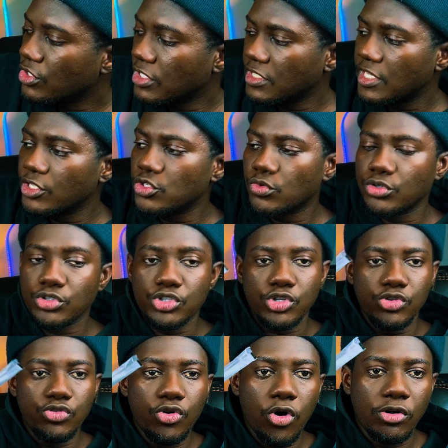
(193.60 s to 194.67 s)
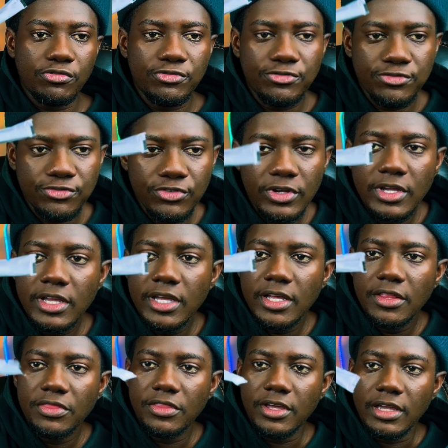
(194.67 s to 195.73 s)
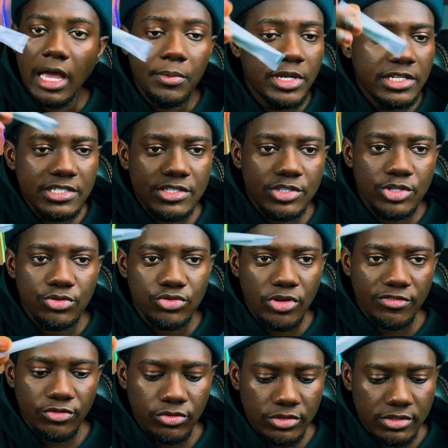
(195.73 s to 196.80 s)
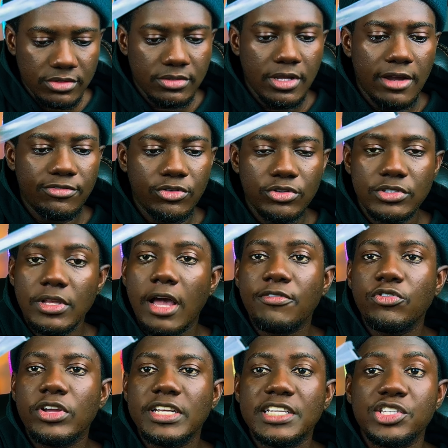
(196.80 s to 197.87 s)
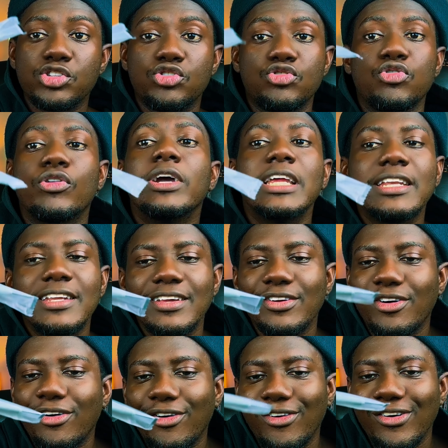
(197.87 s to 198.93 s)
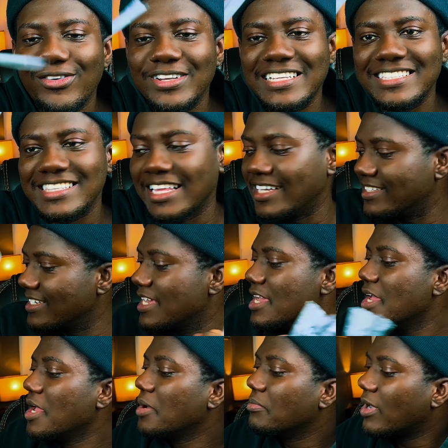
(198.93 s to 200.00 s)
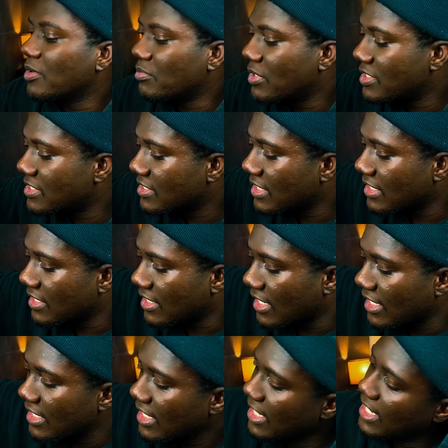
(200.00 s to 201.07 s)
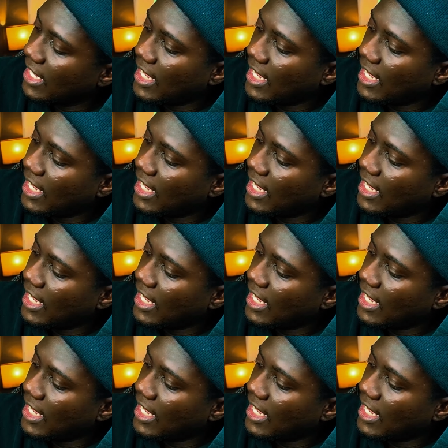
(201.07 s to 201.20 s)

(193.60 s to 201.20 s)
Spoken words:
in case you want to screw off the. I mean, this is new, so I've not destroyed all these things, but basically that.